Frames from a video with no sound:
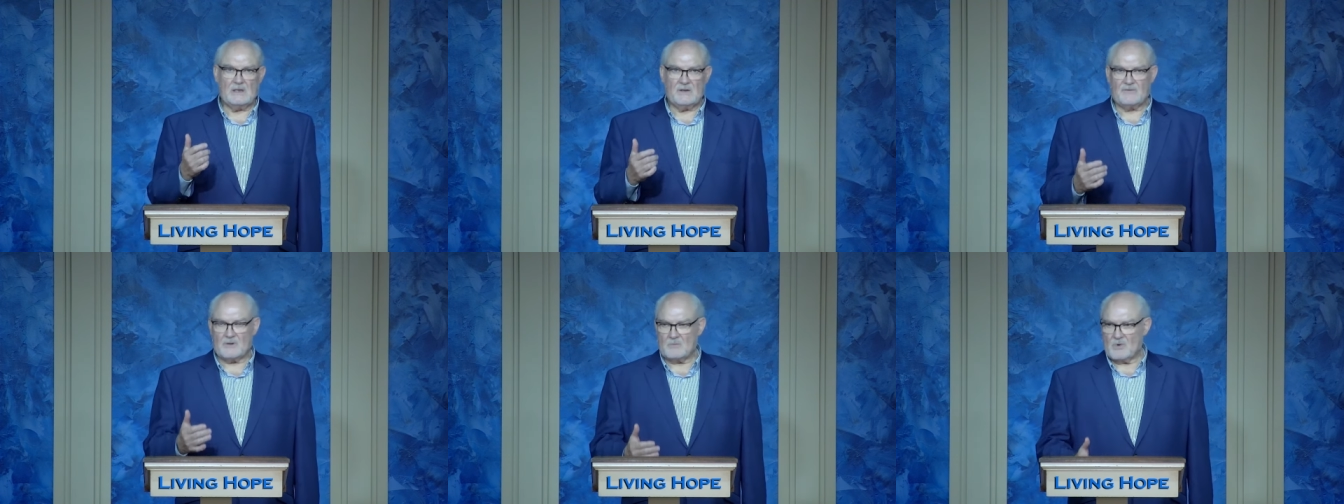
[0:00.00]

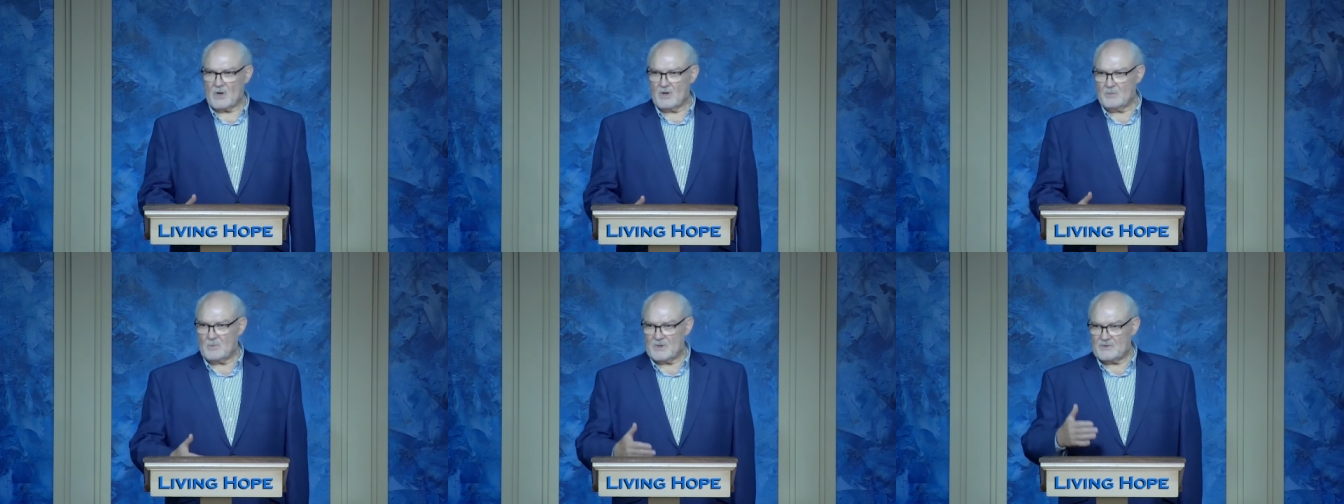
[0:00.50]
From
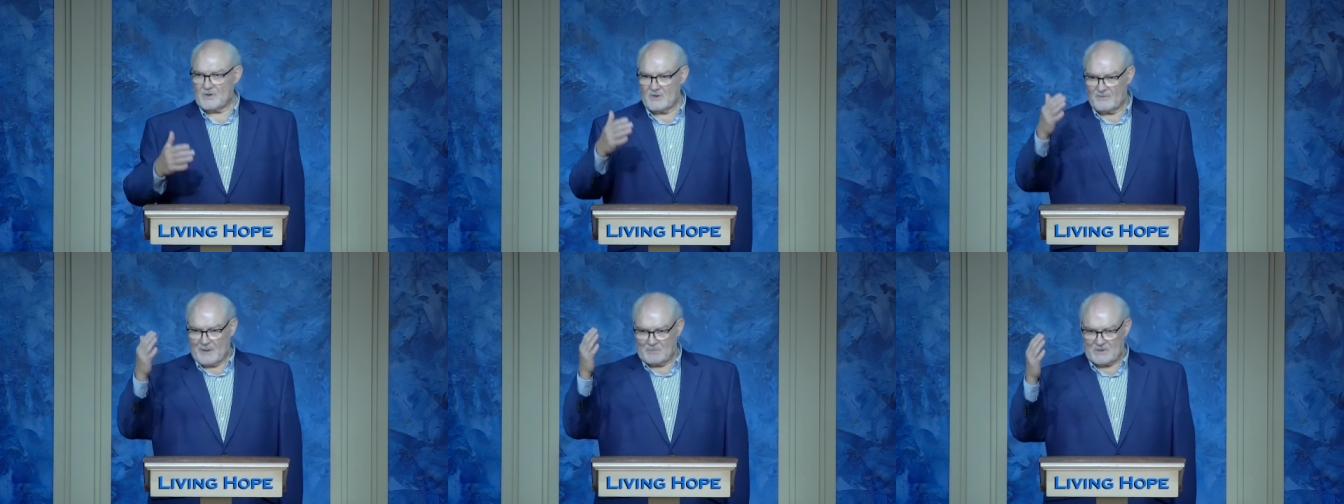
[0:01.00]
Rome, we
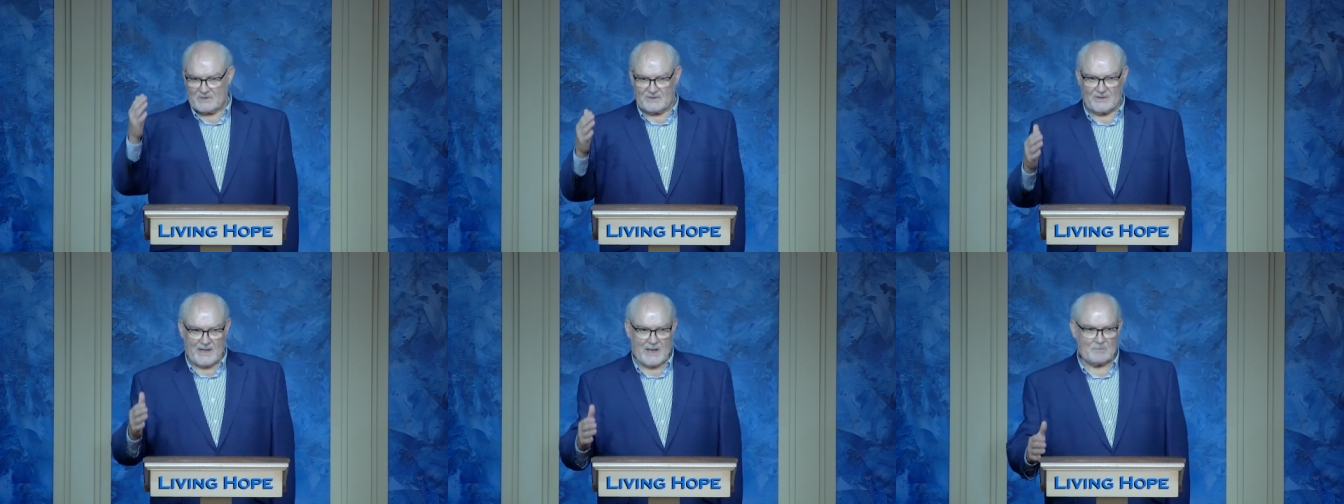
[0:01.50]
drove up into
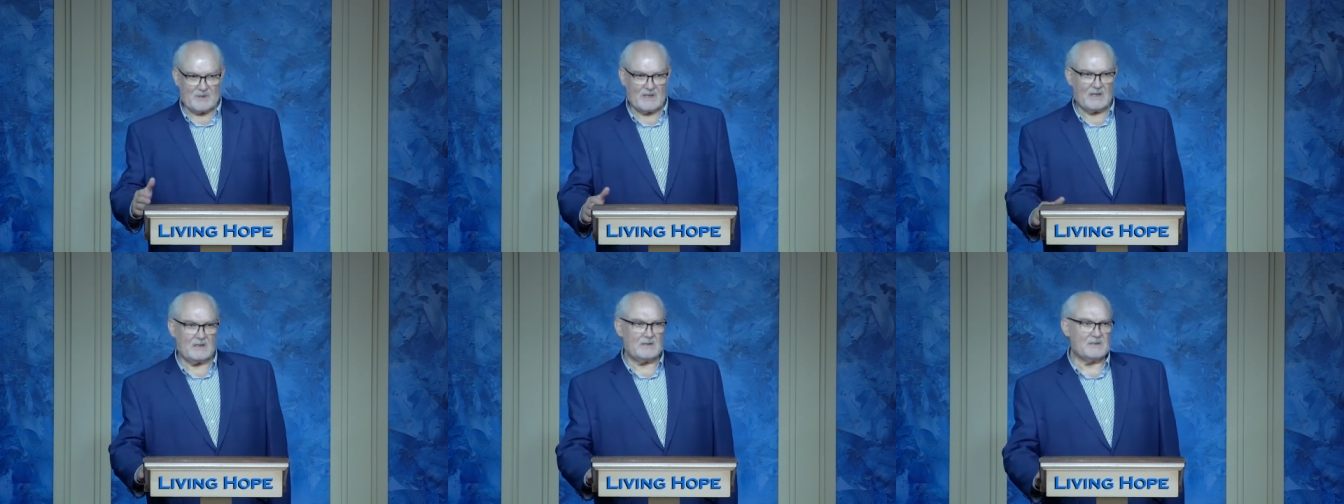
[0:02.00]
the
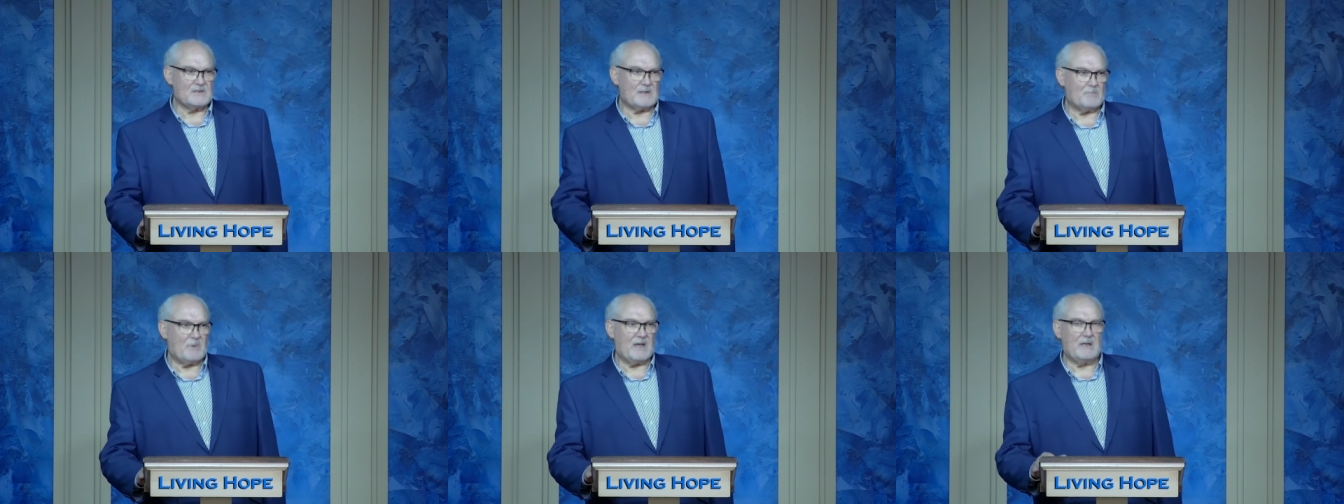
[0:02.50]
Apennines,
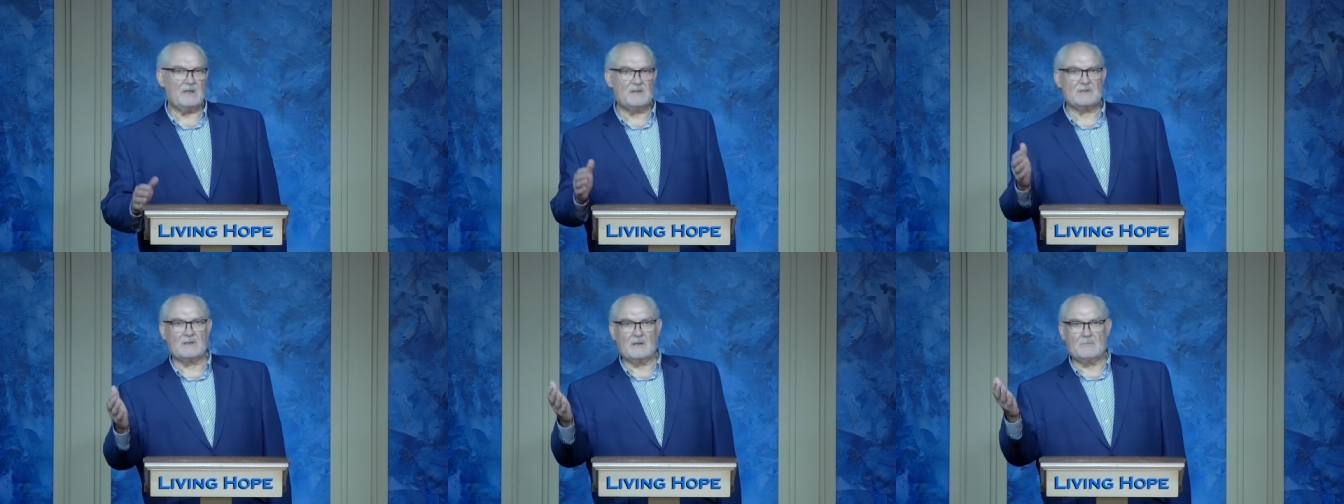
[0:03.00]

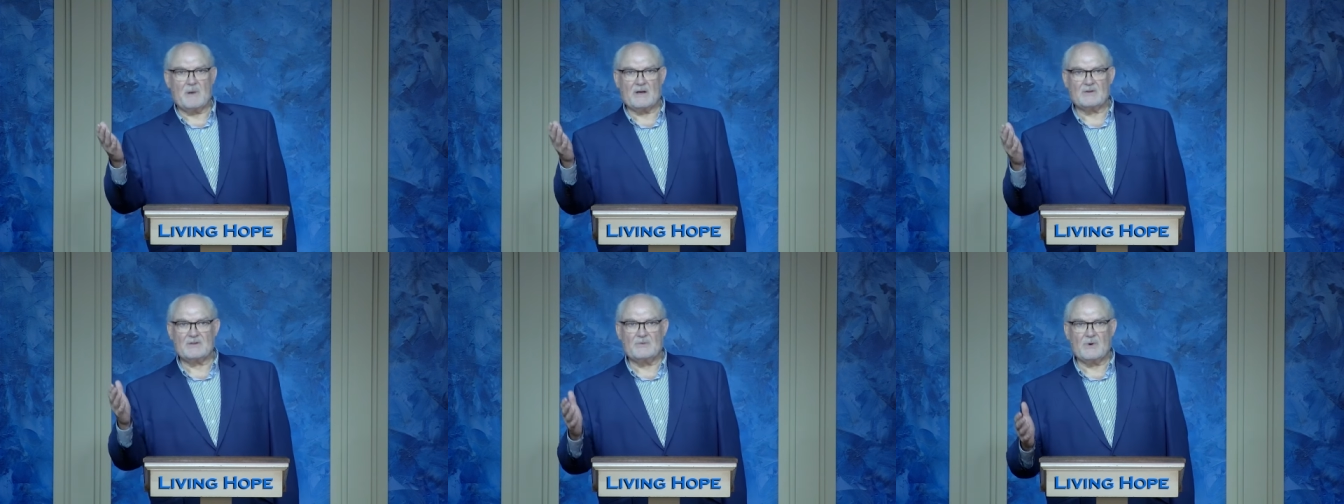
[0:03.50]
Apennines
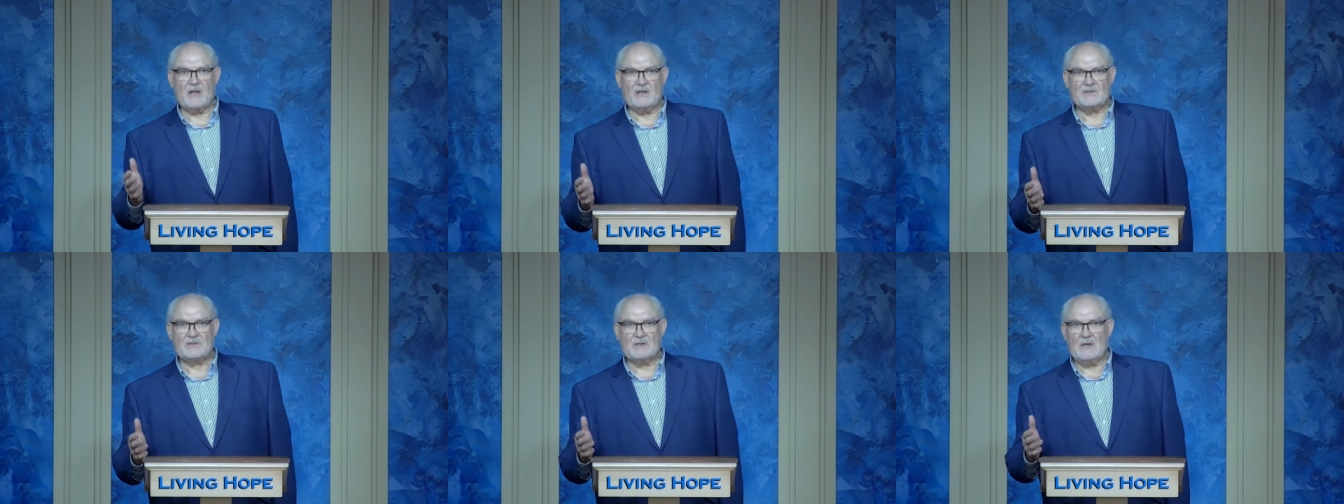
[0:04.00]
mountain
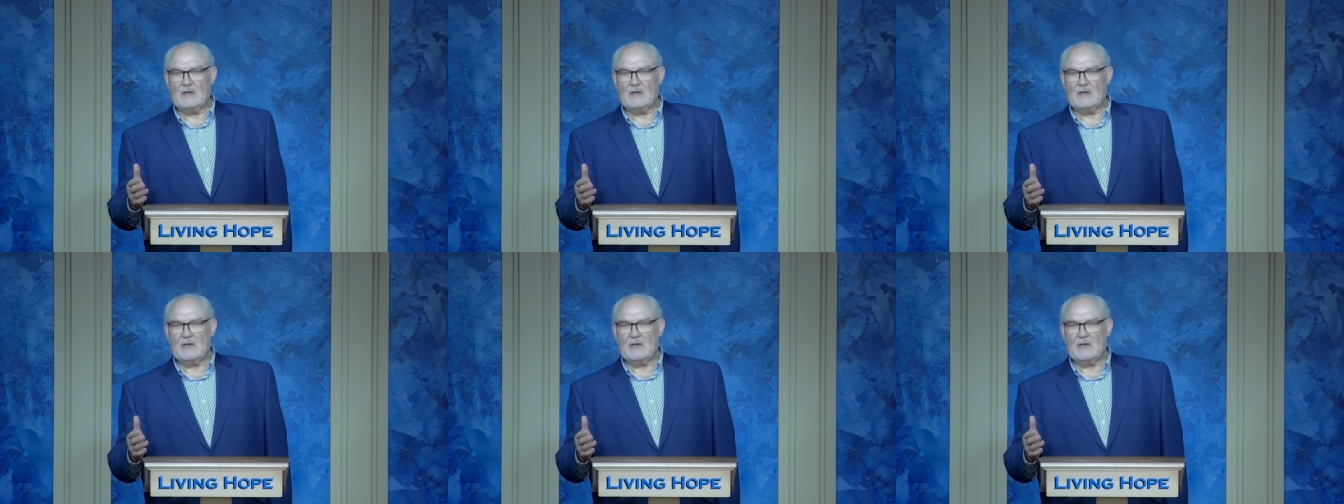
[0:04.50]
range